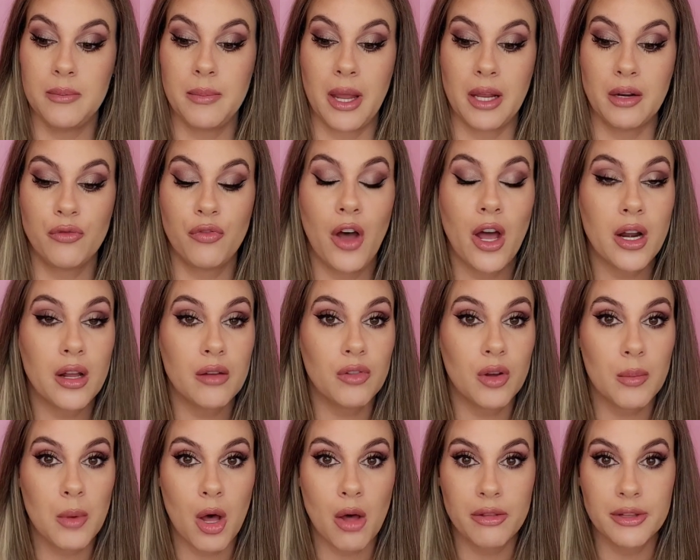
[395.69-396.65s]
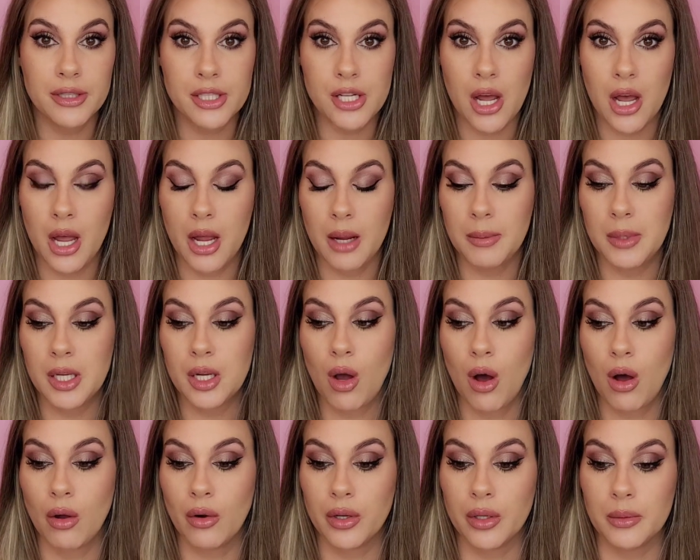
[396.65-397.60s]
He made fun of him all the time.
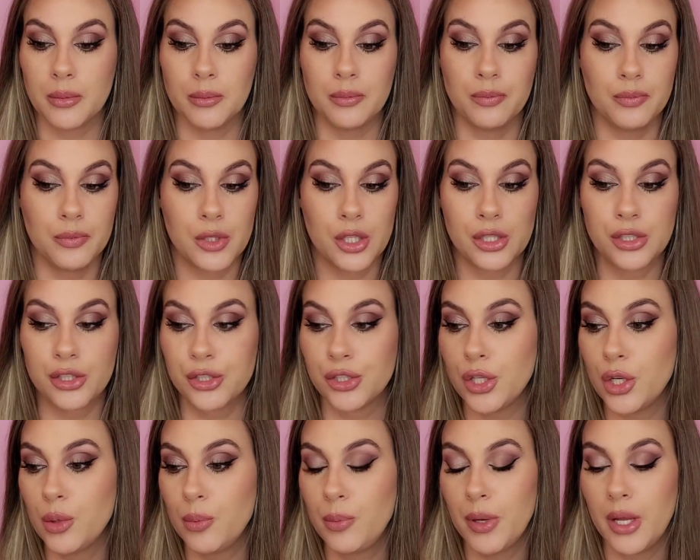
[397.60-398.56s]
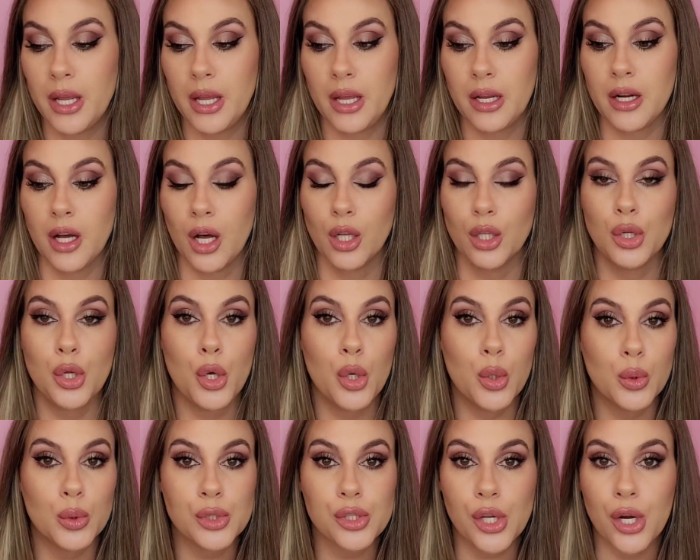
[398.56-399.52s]
He called him stupid, a
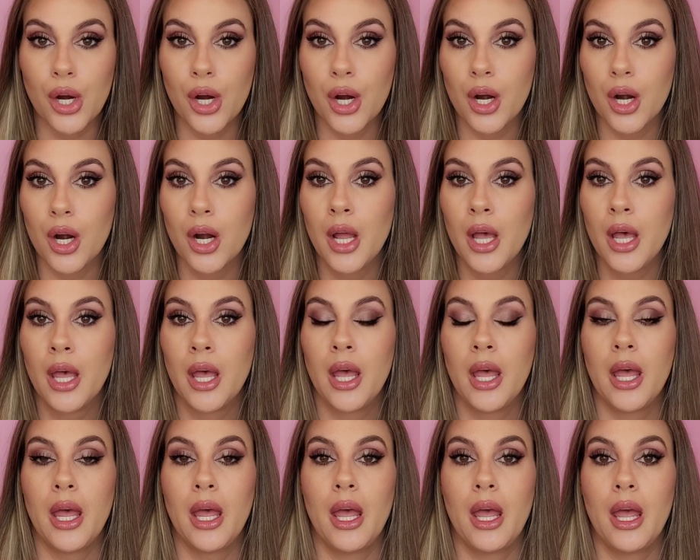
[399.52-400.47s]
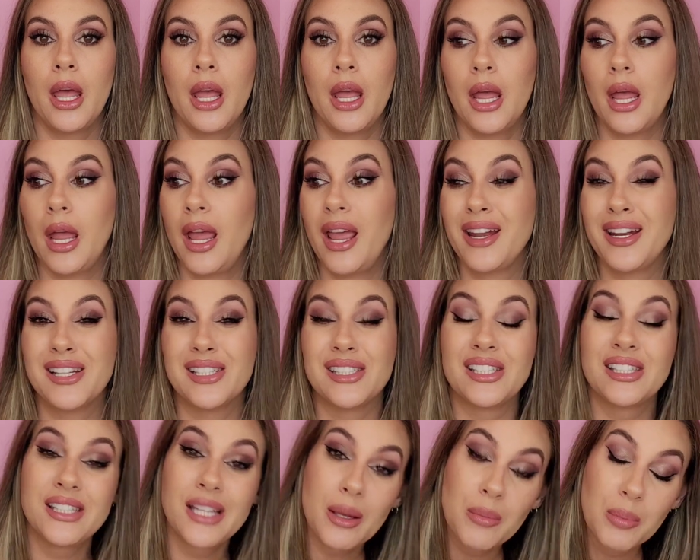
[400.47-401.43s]
loser. And
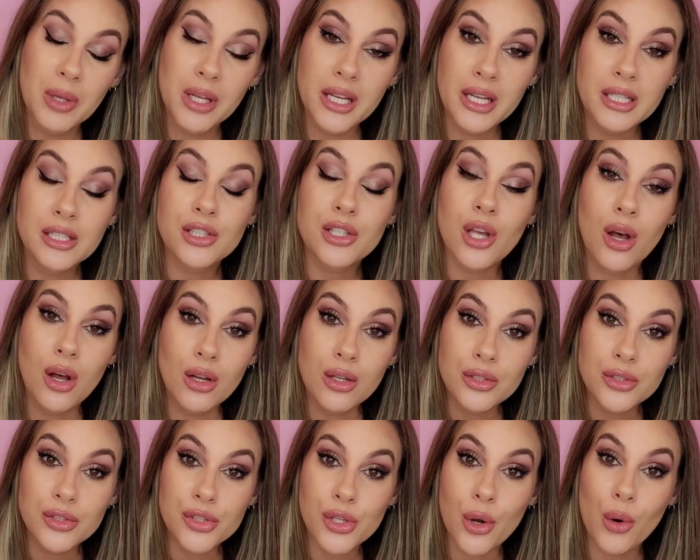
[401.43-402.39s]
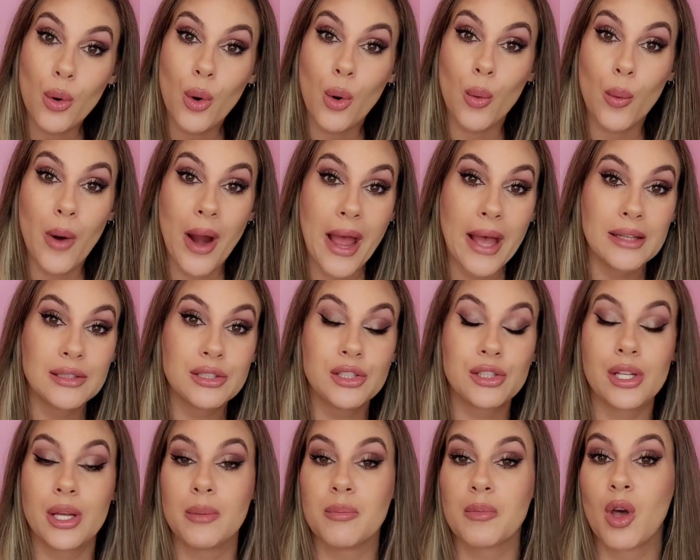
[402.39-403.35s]
his siblings also
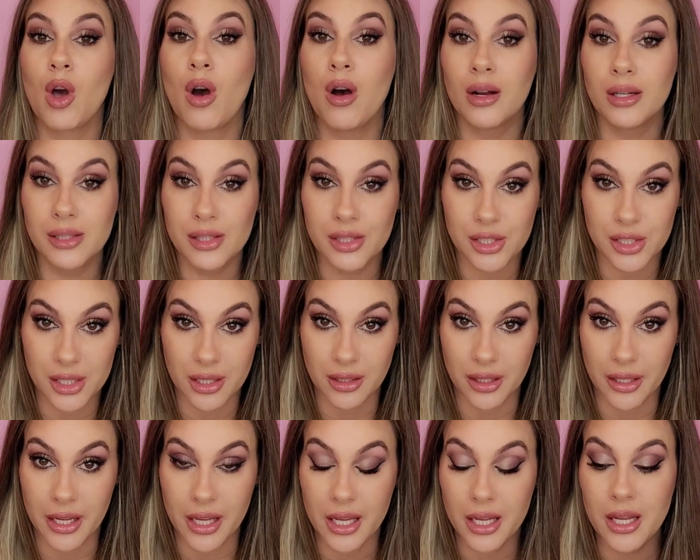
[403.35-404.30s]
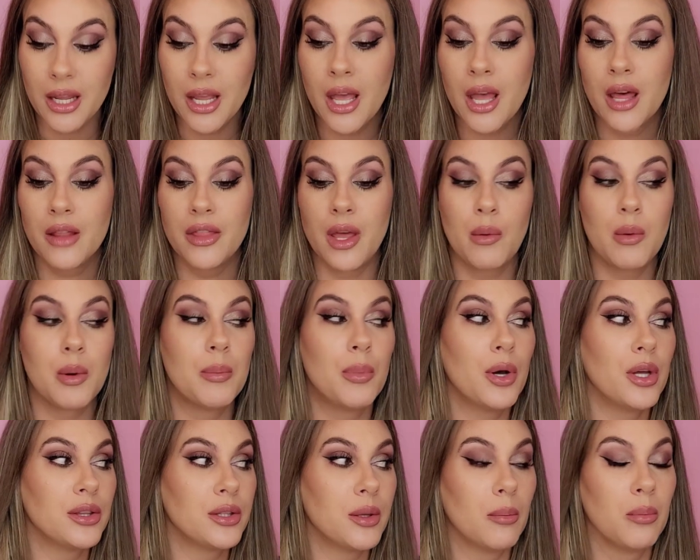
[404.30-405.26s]
harassed him constantly. They
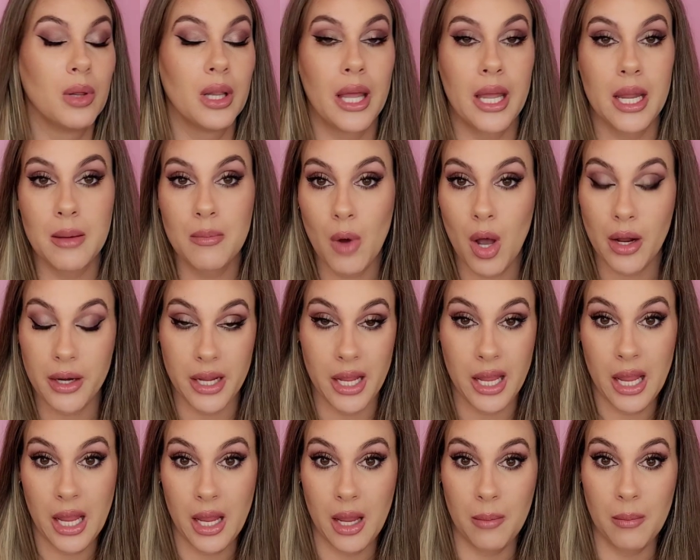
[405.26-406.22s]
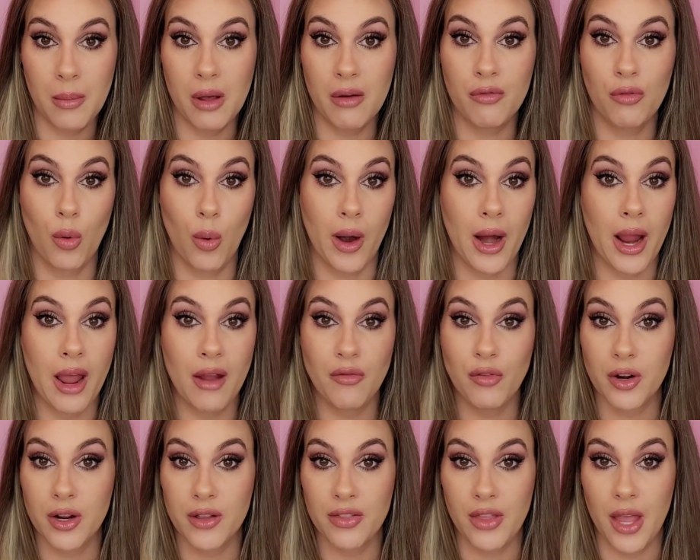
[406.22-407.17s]
would put the blame on him for
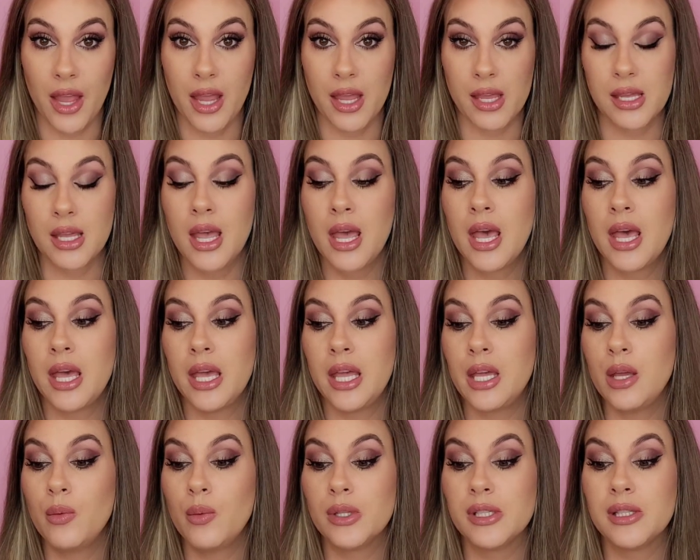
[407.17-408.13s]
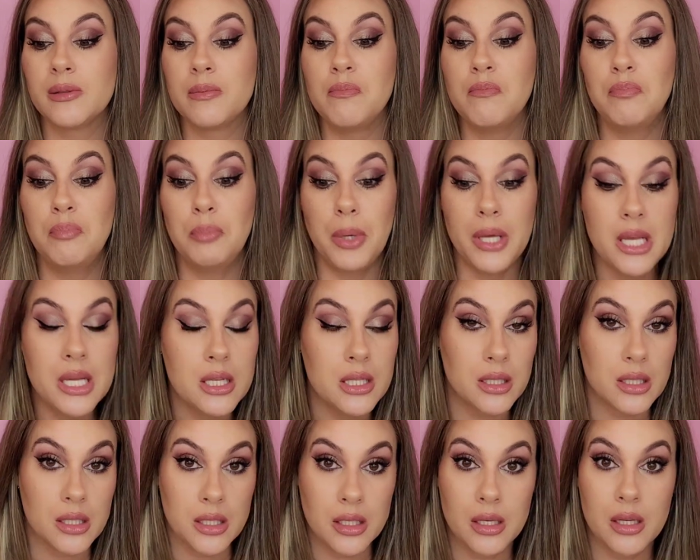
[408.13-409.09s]
everything. He was
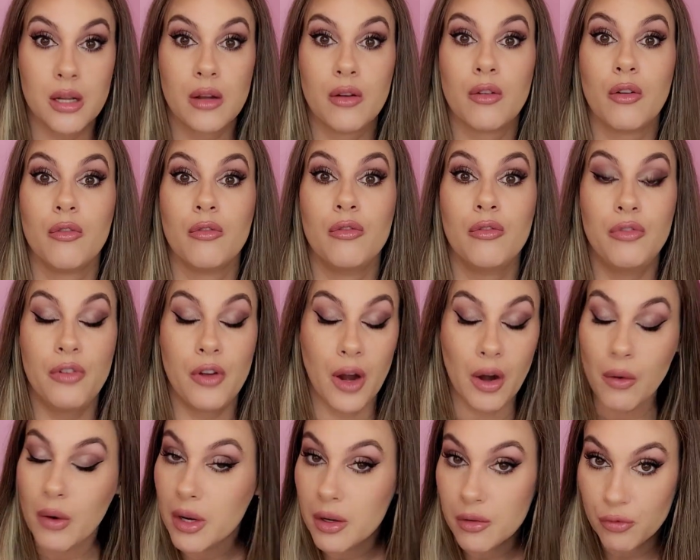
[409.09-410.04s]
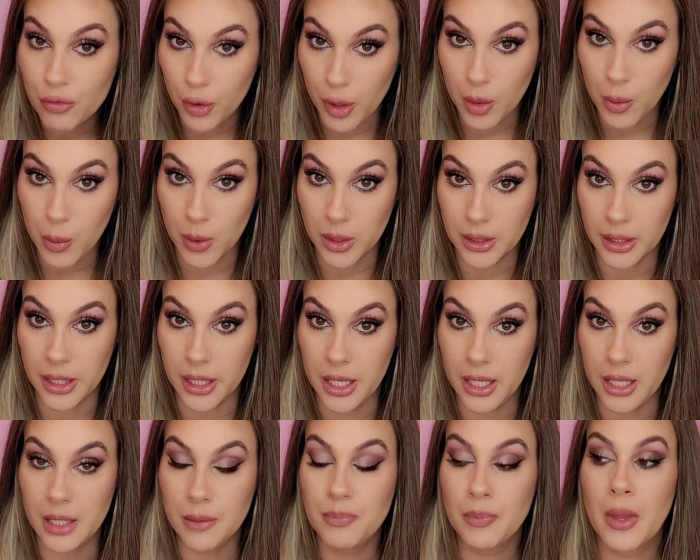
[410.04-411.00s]
beaten very
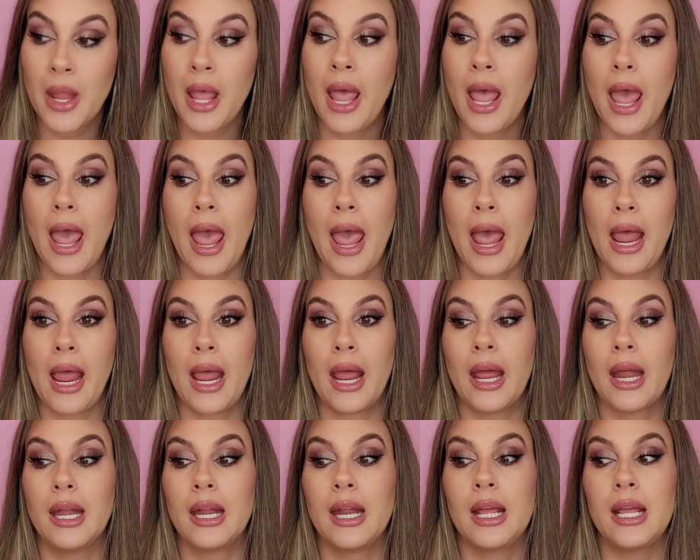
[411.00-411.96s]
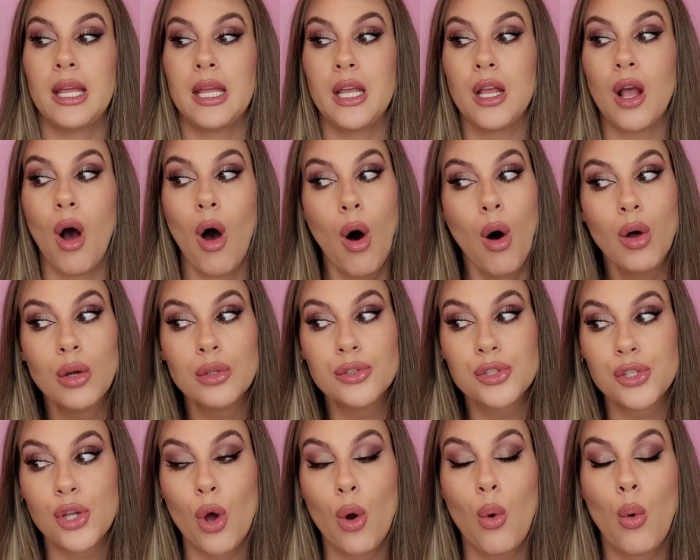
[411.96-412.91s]
frequently. And he
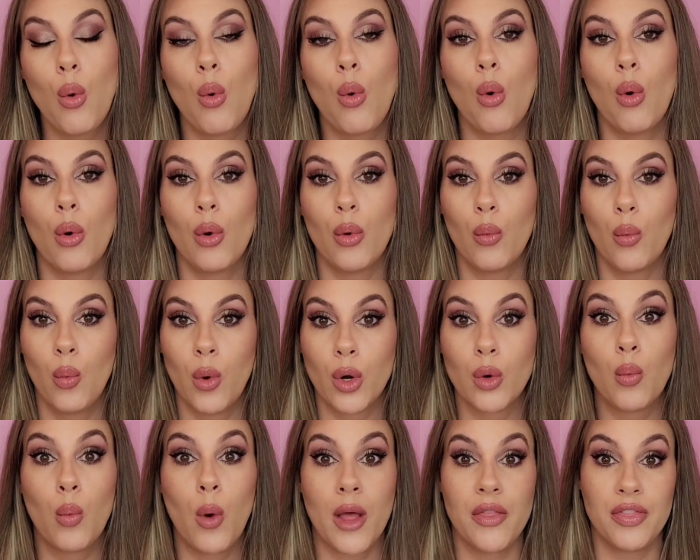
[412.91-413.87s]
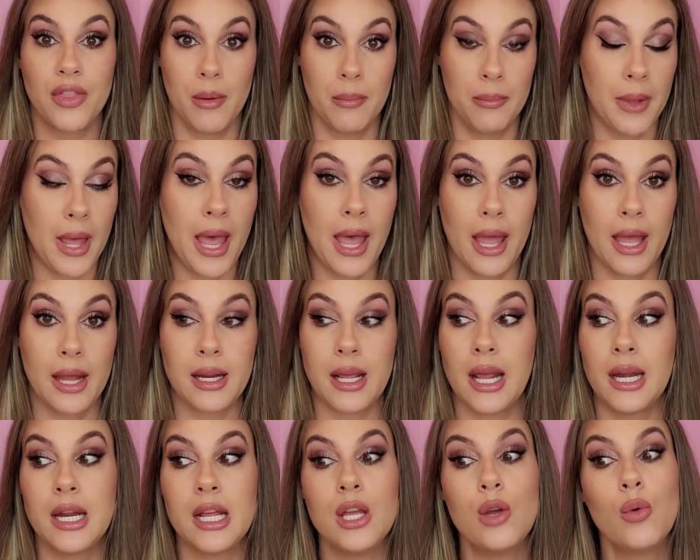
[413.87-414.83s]
also would wet the
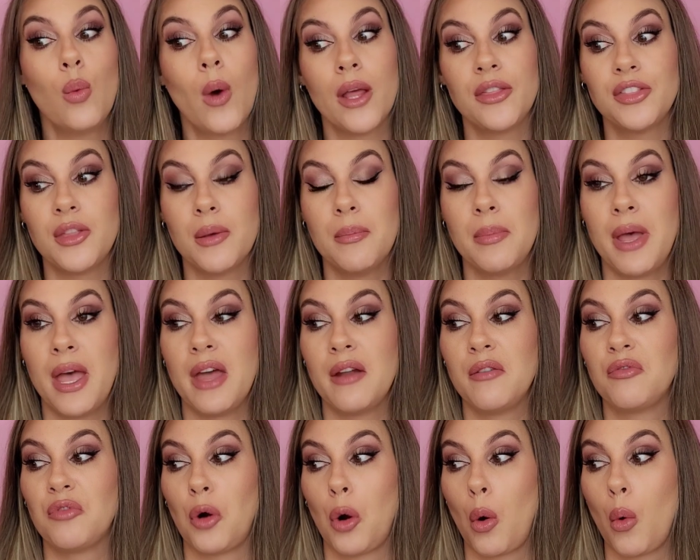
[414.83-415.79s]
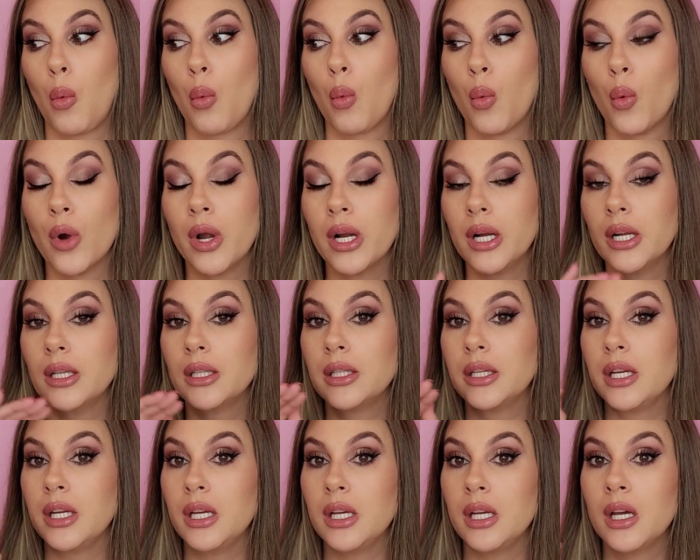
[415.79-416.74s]
bed. And he wet the bed for a
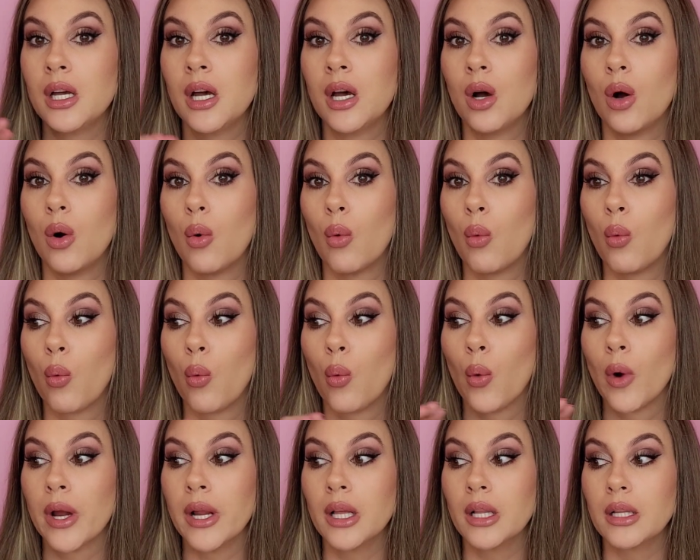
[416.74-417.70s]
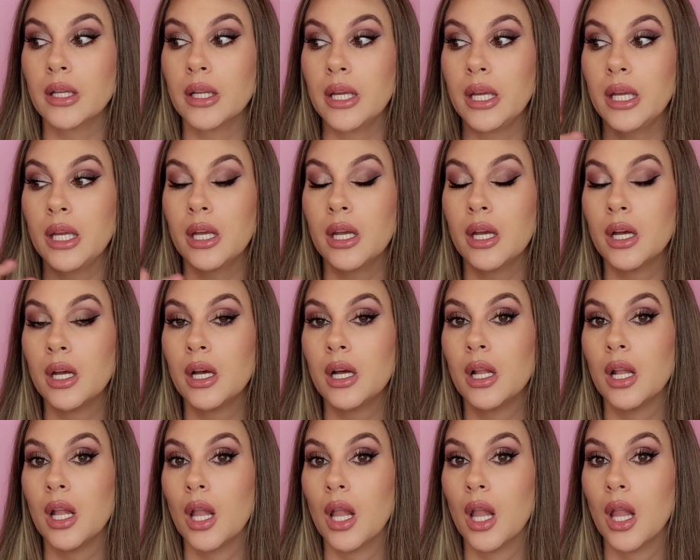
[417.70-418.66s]
really, really
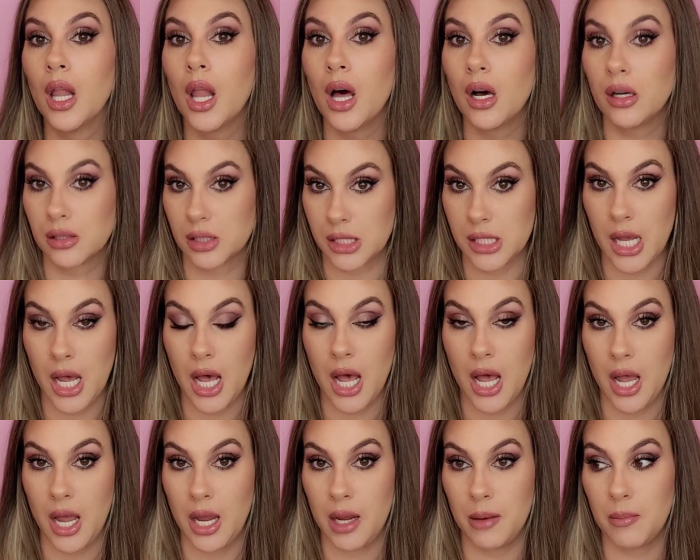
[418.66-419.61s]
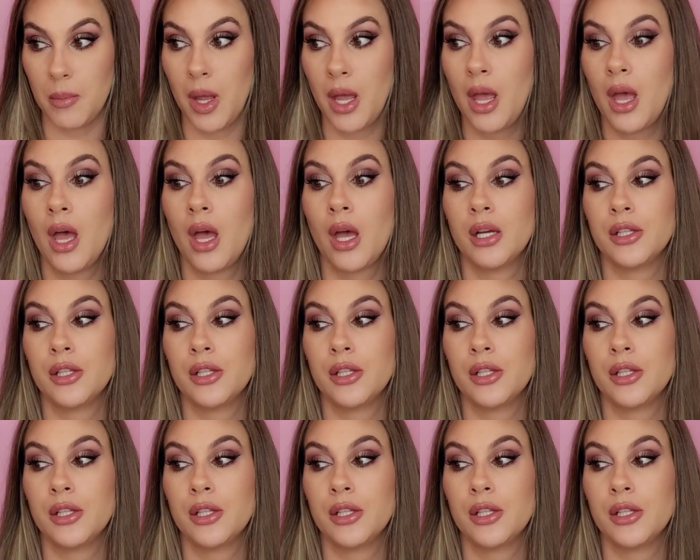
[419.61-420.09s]
long time.